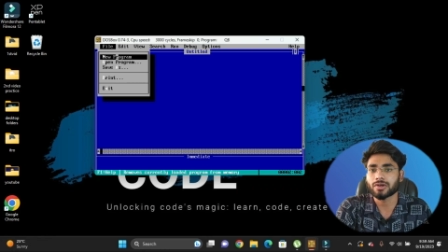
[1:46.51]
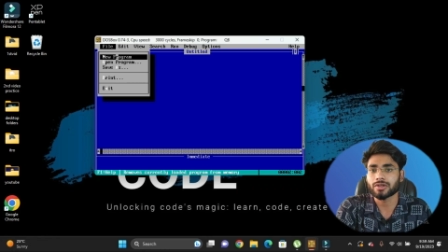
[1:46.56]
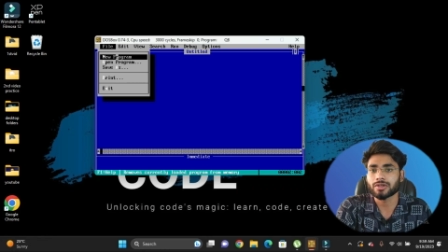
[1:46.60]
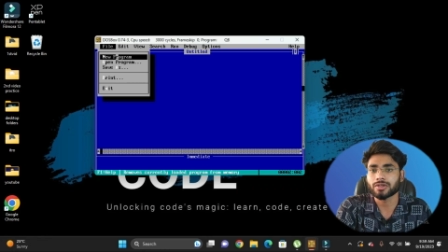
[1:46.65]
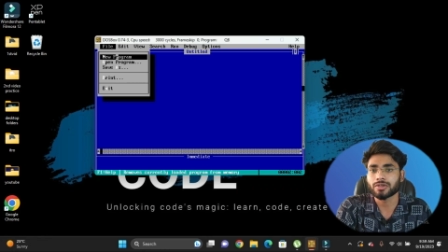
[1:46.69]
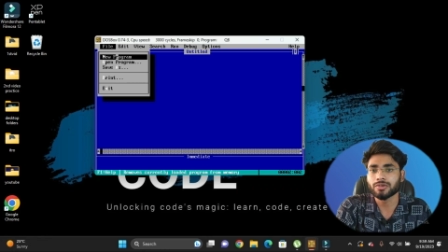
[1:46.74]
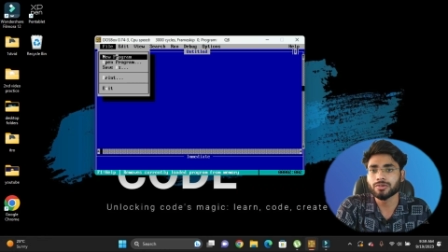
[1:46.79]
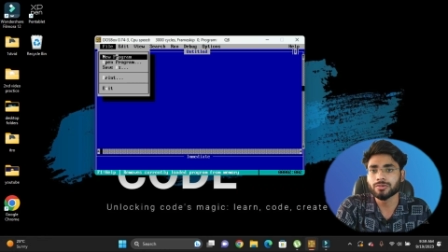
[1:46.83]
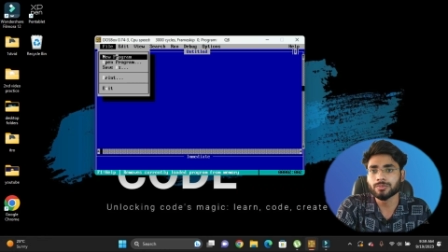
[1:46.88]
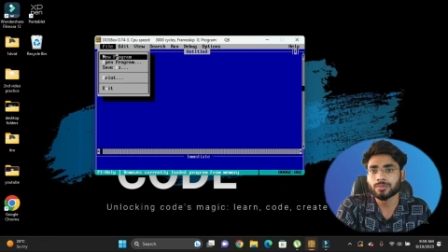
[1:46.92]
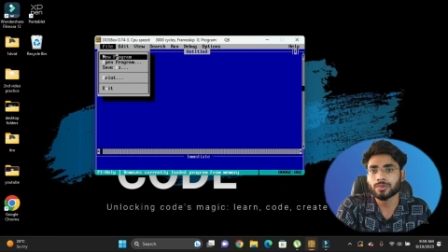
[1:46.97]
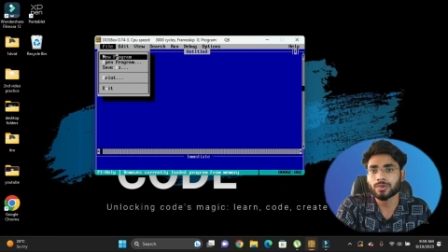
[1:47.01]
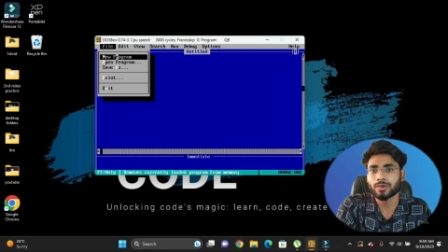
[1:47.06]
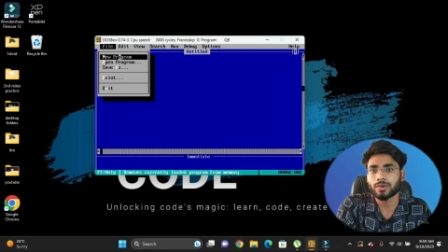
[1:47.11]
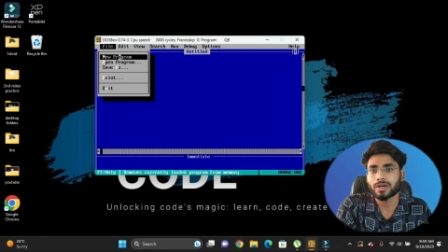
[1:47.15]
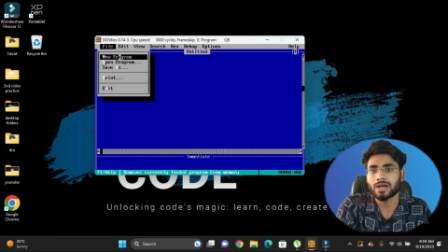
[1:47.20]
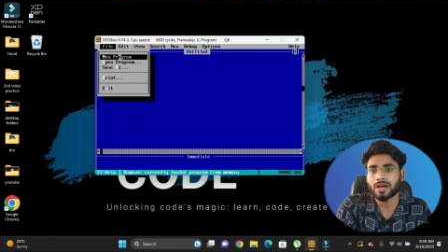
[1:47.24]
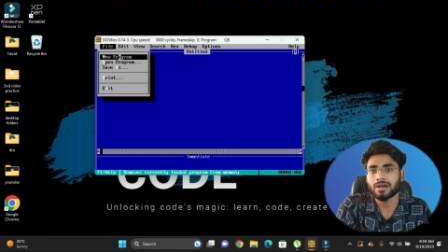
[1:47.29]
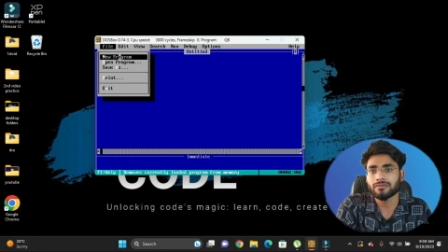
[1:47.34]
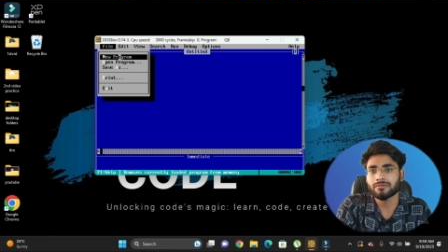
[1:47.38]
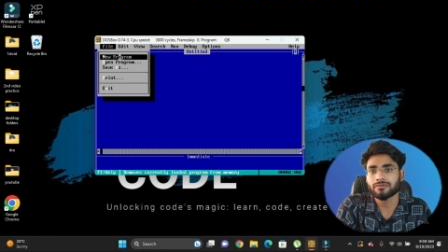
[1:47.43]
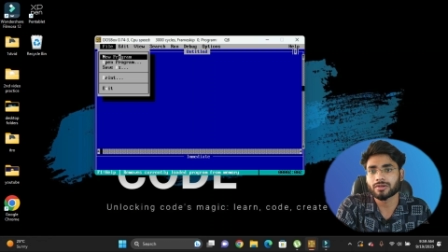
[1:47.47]
a new
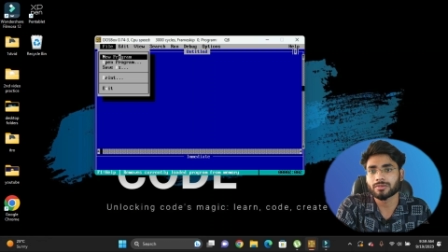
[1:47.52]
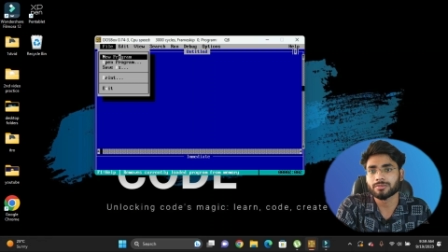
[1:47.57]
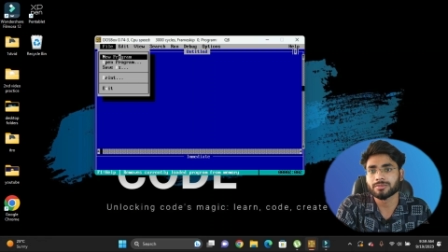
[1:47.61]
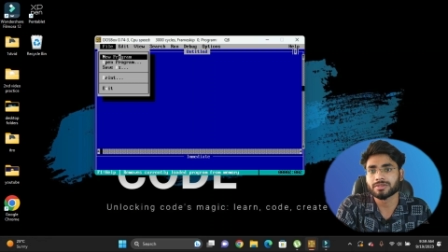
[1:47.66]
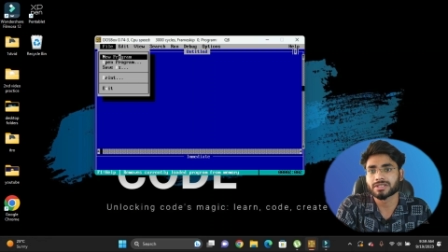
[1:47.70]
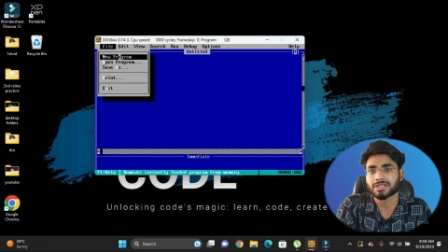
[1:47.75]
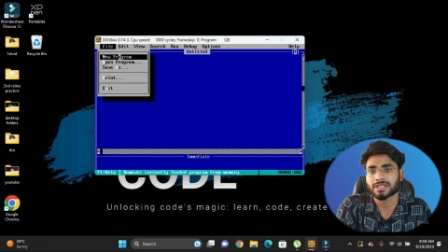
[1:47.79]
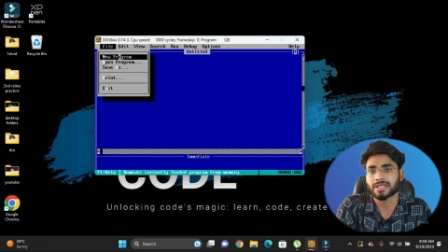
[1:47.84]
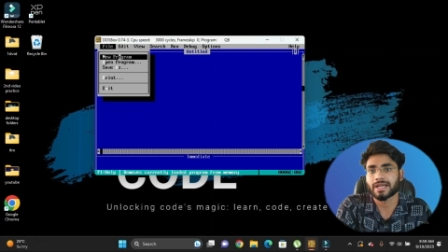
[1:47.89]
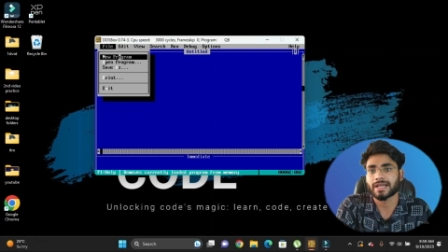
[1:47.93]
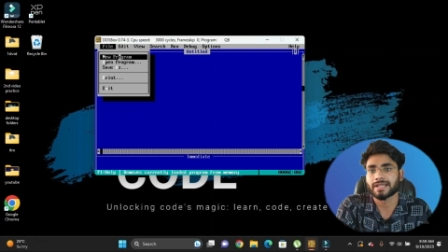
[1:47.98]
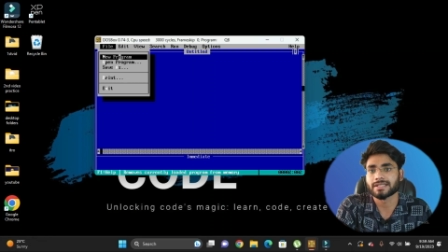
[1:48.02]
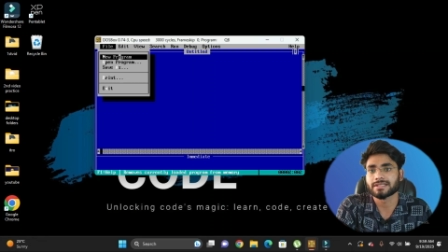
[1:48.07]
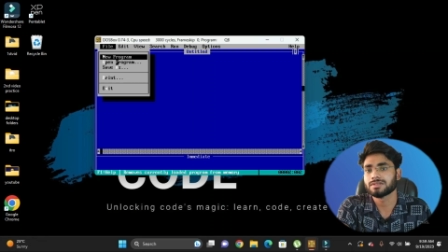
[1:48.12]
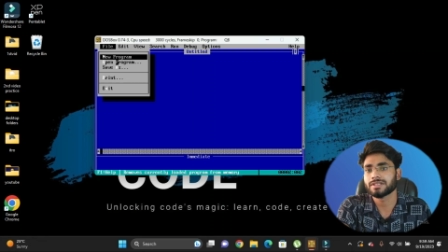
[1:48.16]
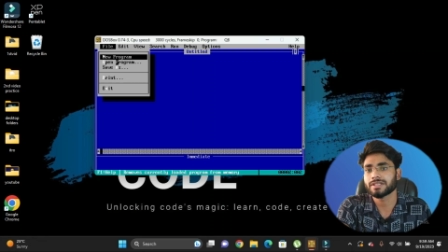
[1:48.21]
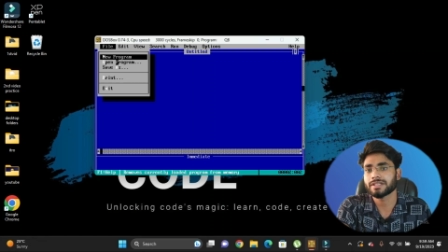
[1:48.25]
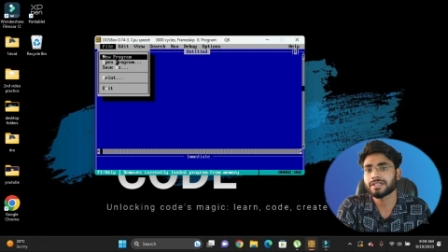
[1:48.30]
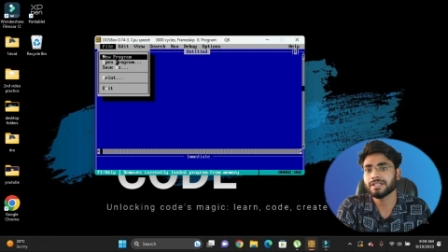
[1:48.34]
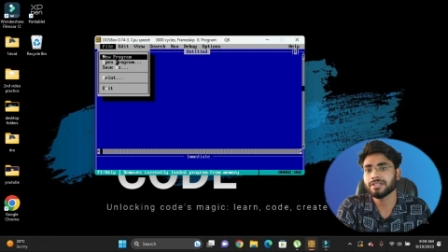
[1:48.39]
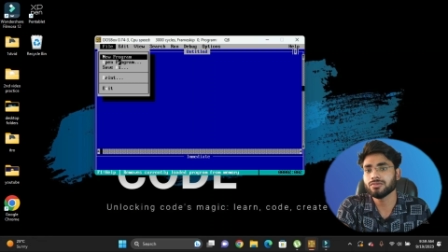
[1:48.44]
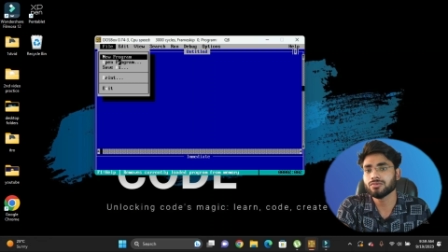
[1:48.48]
program from scratch.
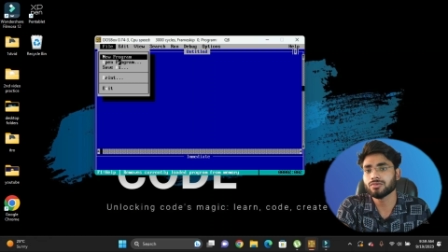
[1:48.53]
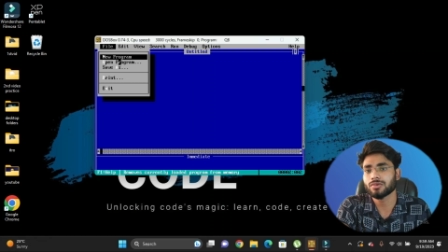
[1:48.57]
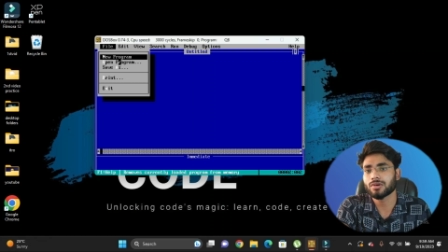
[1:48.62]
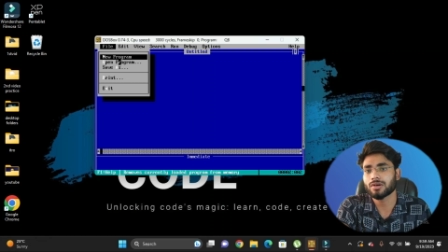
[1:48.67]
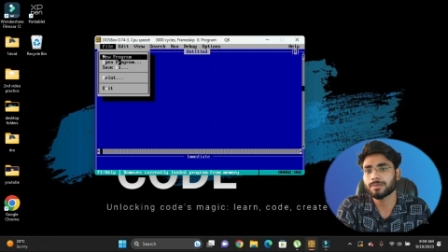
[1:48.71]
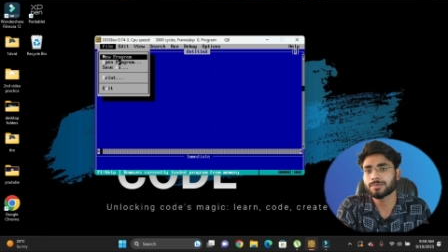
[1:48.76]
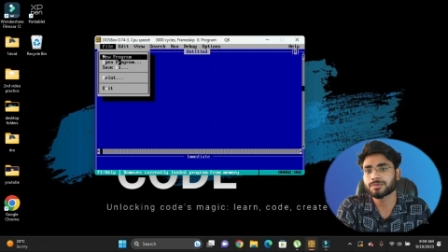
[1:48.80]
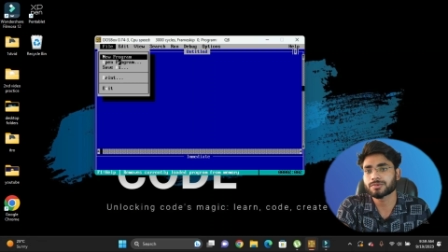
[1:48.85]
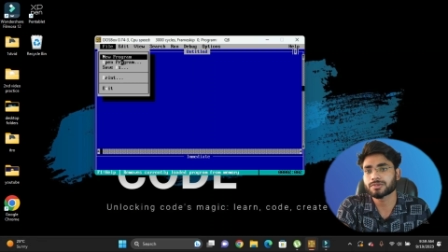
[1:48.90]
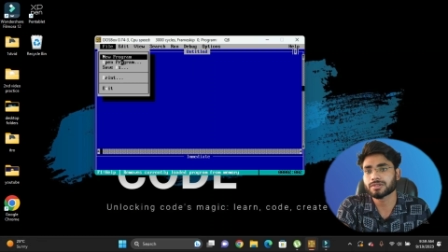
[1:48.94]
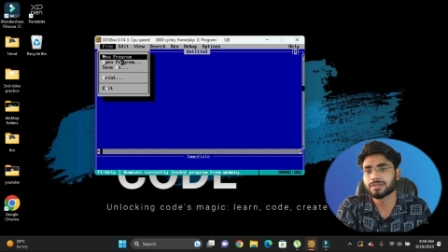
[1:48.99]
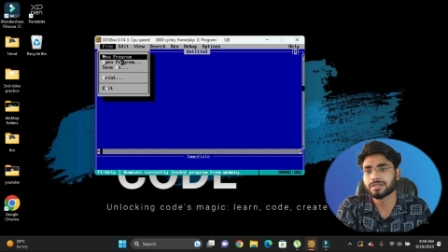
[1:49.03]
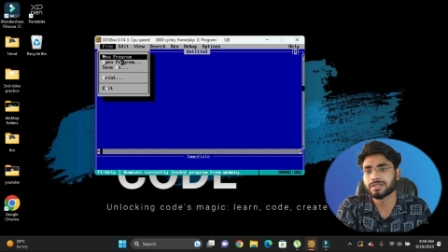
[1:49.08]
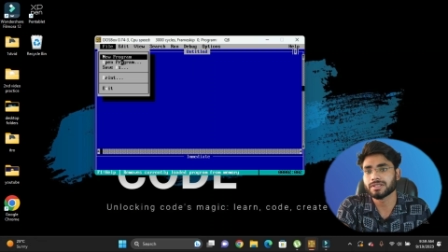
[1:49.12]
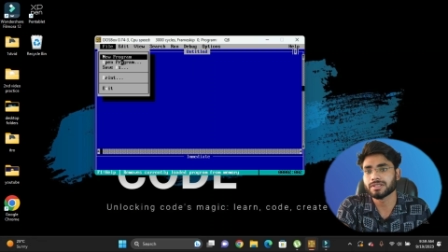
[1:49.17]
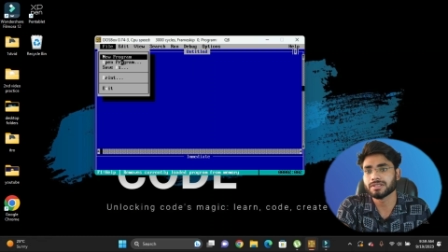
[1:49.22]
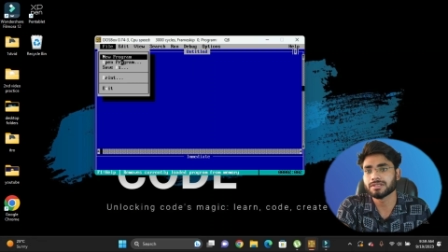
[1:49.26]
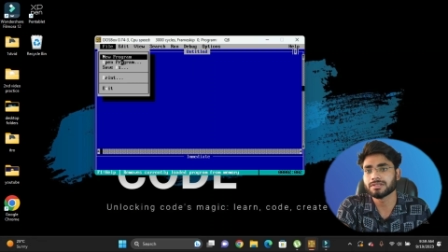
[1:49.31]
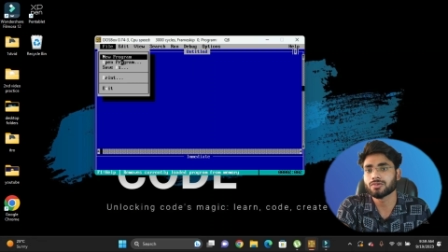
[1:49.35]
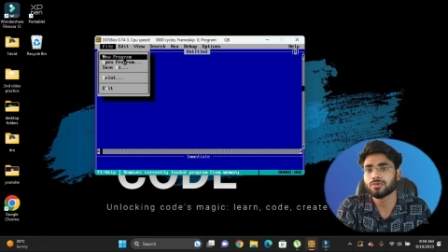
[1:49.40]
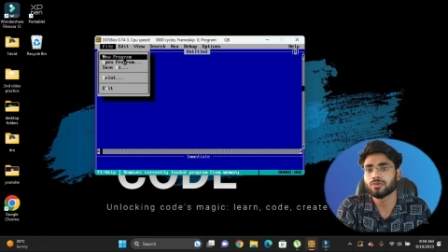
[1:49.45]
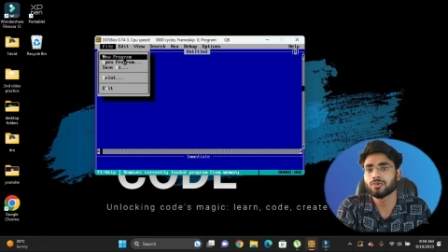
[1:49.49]
Second option is